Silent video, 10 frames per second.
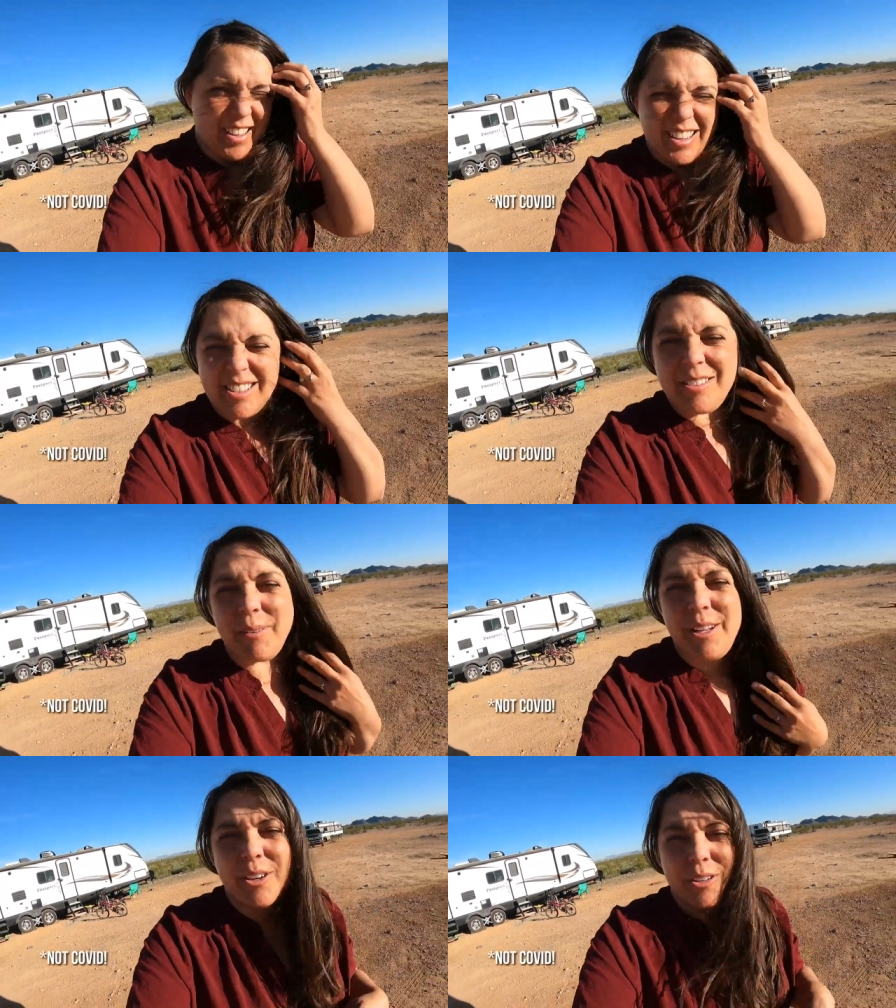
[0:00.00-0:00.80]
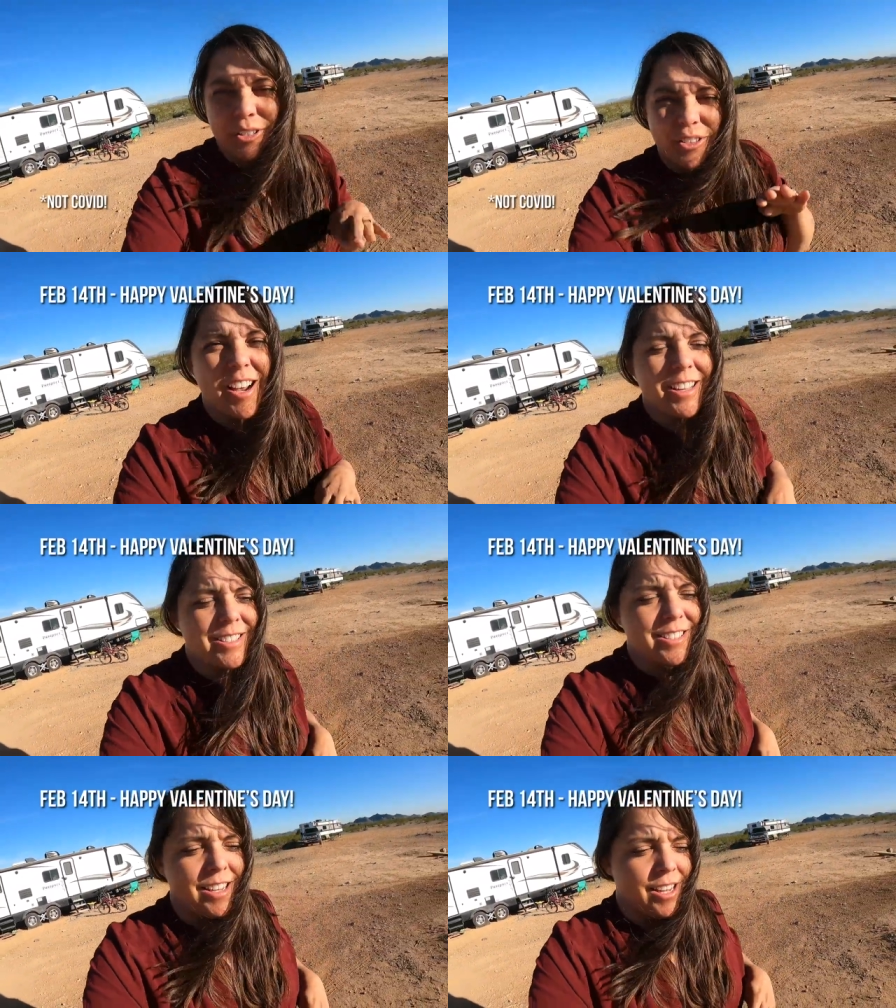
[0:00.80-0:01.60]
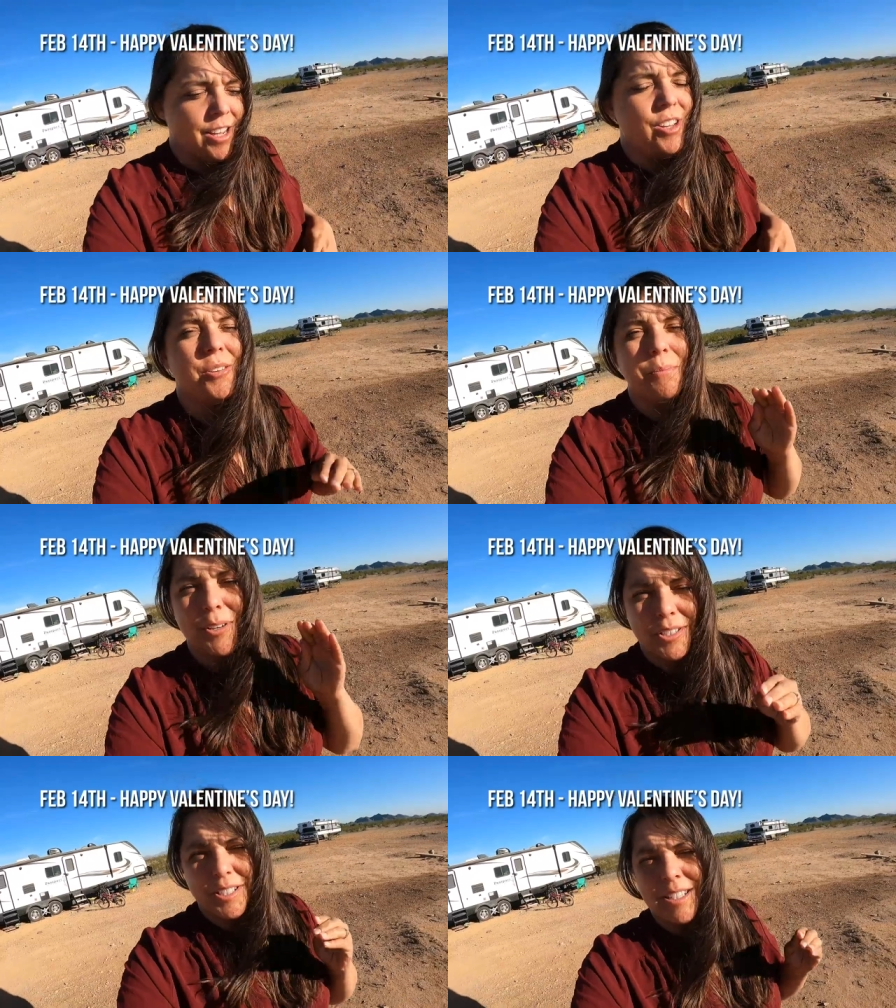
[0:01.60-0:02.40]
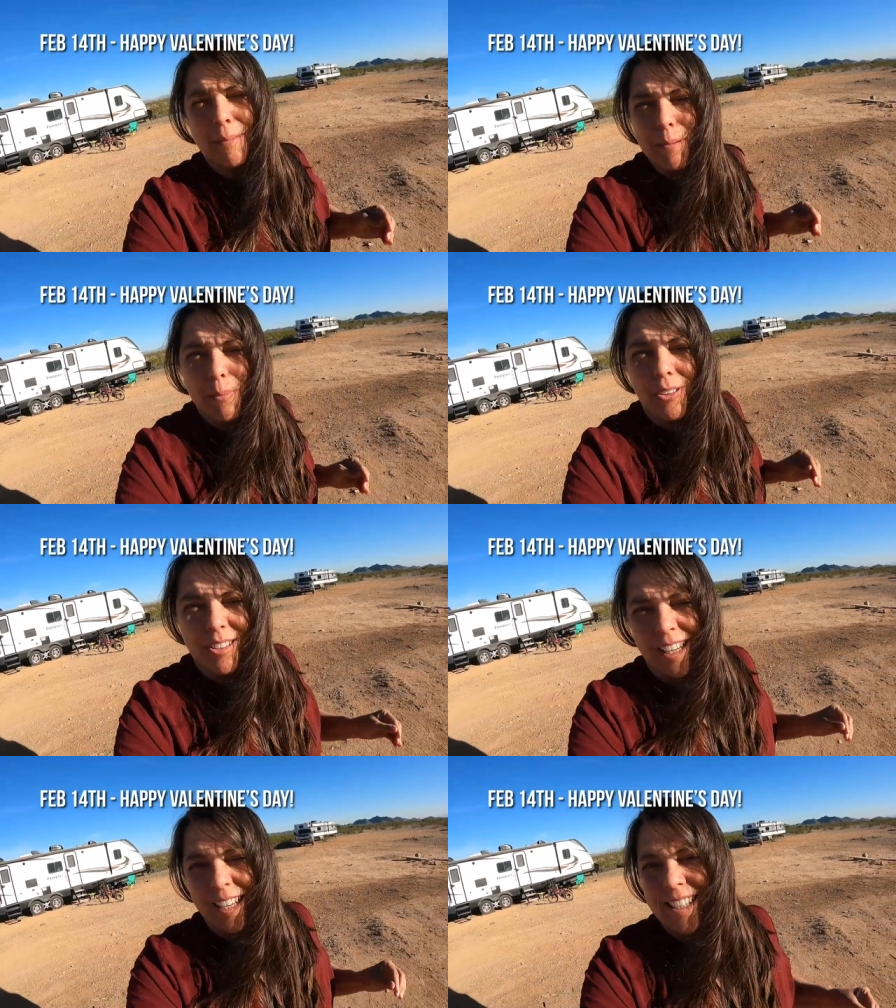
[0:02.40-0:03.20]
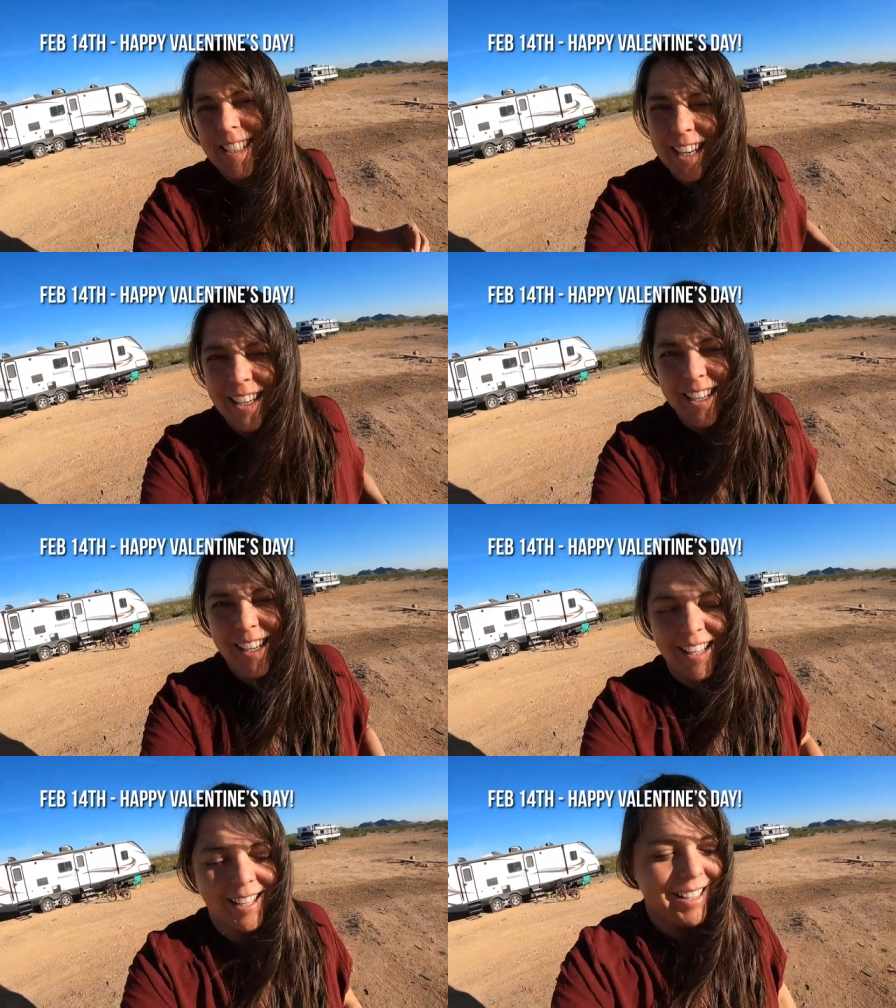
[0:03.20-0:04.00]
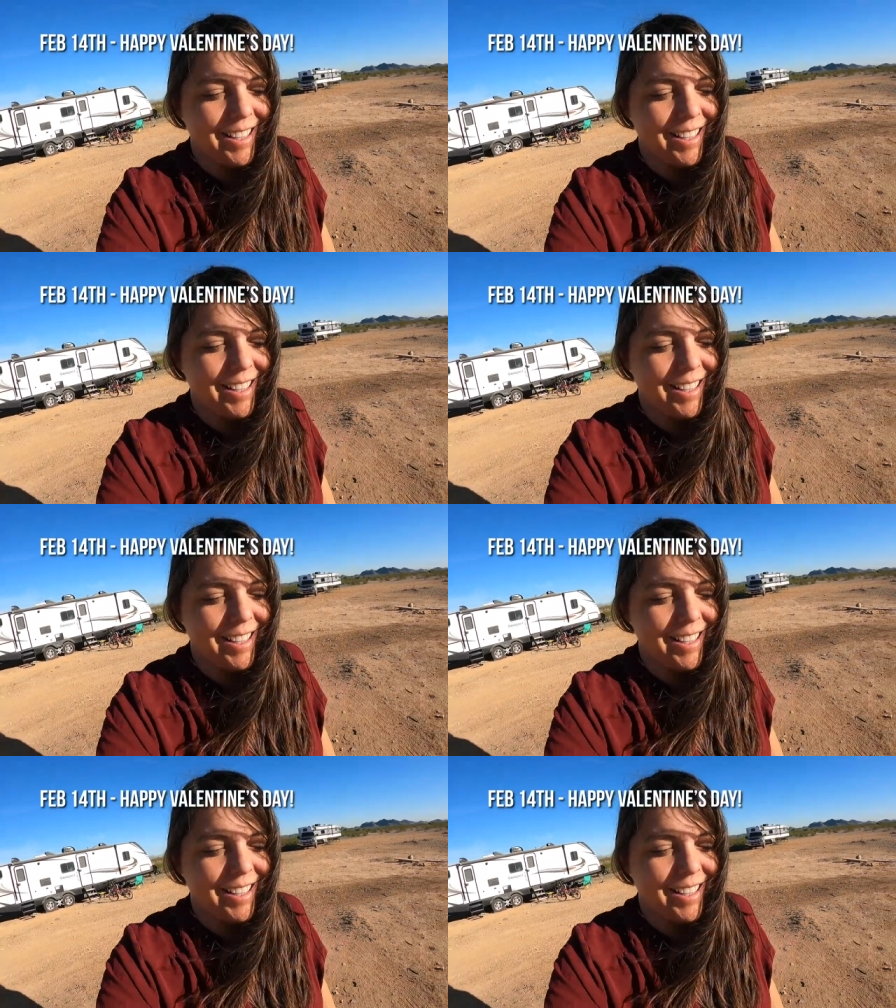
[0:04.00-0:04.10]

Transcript: because when you're stressed, you're more susceptible to getting sick.